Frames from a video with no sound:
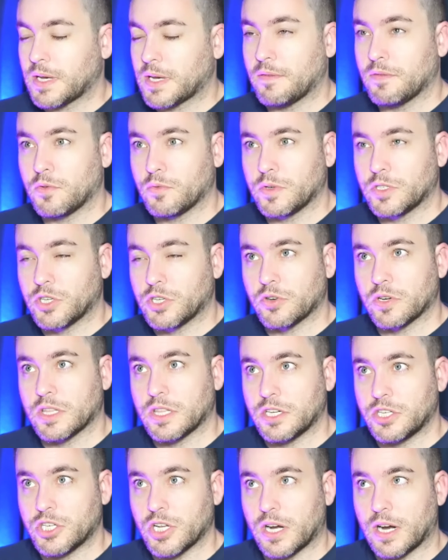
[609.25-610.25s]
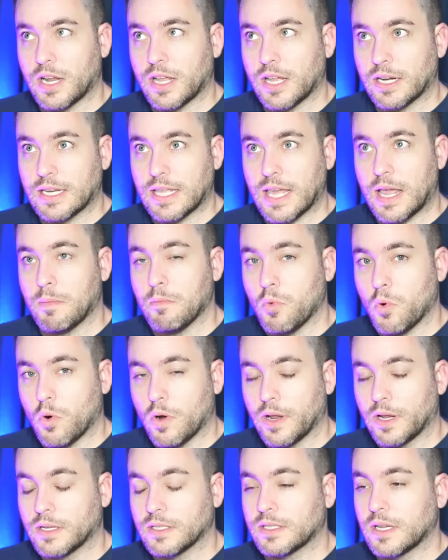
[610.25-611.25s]
I have The Return of the Jedi on Game
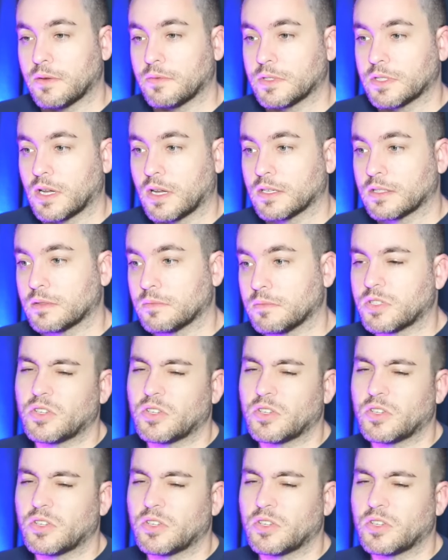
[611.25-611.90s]
Boy because that was awesome.